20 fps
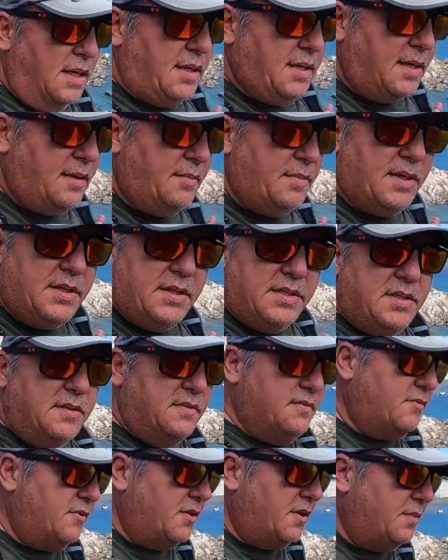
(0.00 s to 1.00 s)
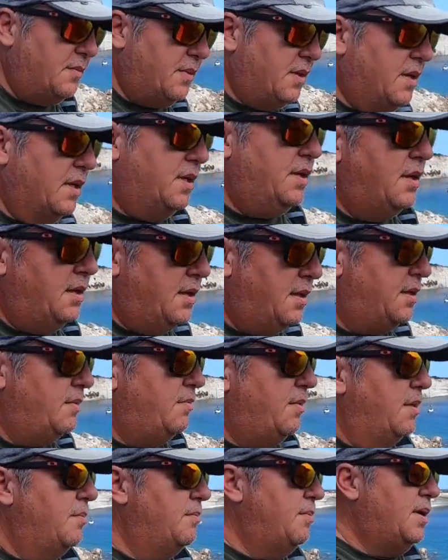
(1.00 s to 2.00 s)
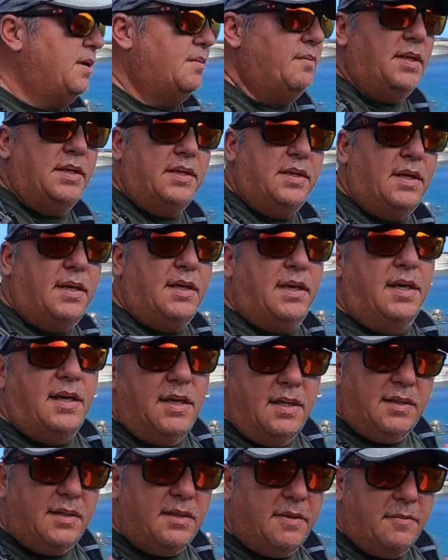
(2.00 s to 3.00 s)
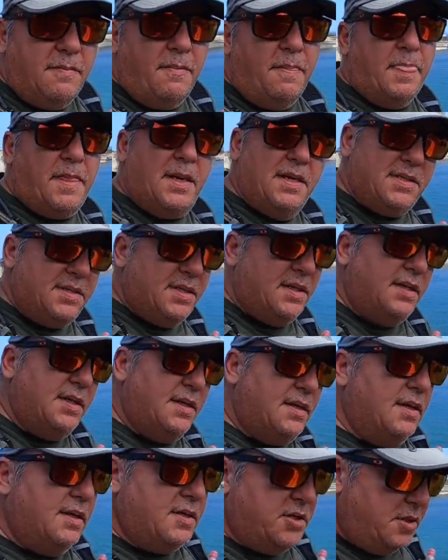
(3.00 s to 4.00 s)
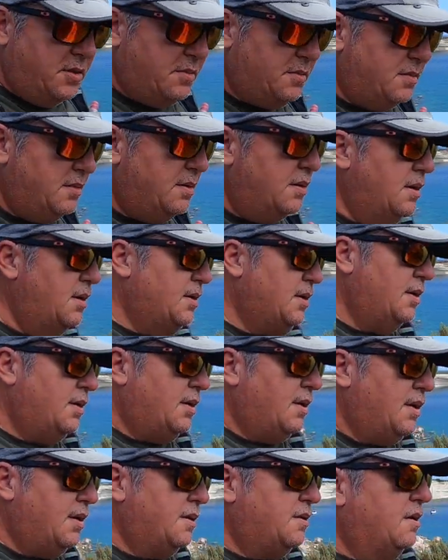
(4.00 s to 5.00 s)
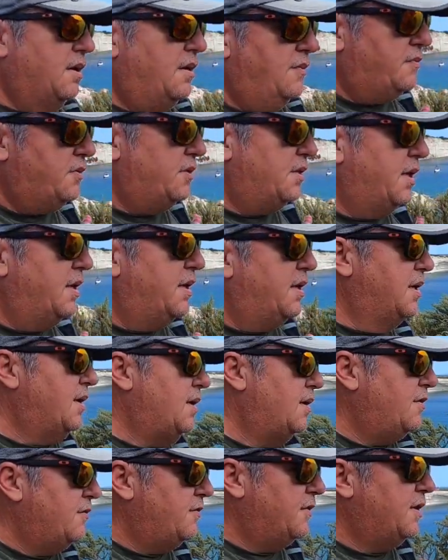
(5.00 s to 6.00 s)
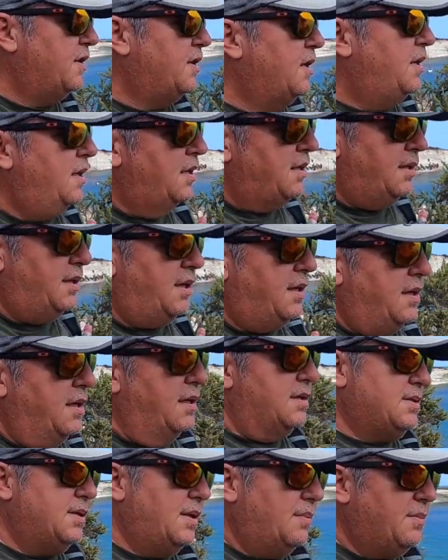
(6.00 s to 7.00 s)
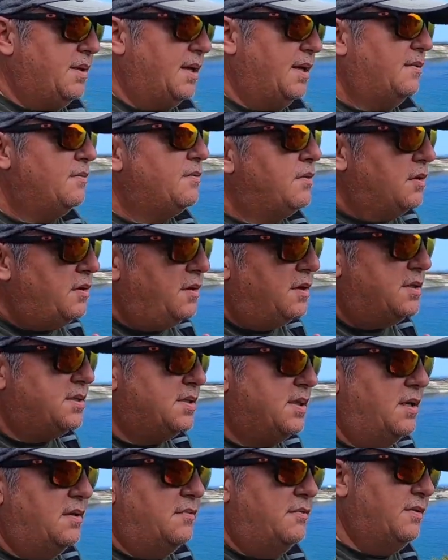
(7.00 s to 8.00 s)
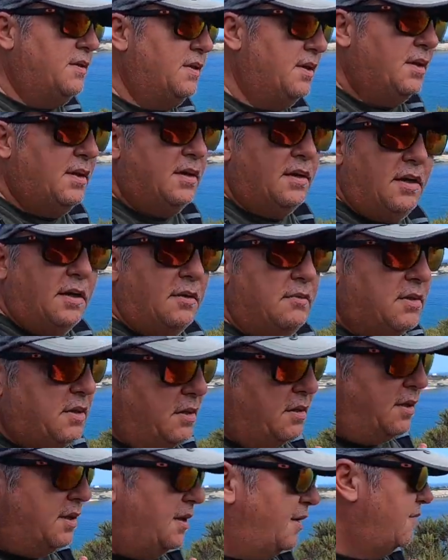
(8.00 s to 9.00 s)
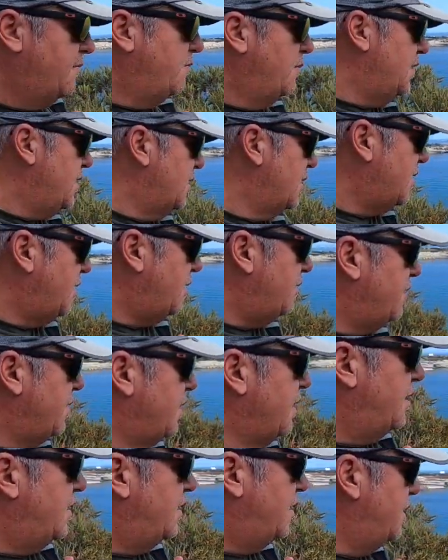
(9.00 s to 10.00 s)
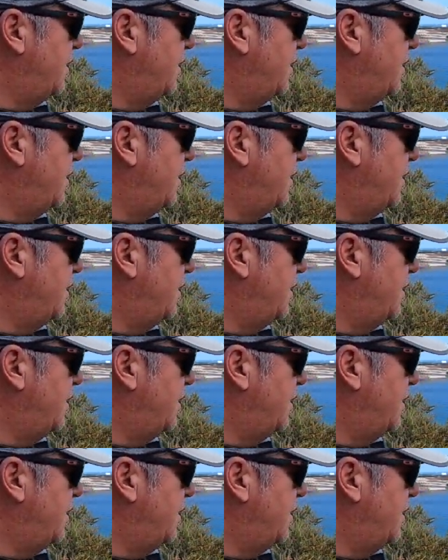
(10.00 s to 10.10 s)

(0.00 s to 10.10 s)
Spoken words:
like a medicine for me. Remember, mental health is a real issue, and you have to take care of it. Taking some time to yourself or with your loved one and come here.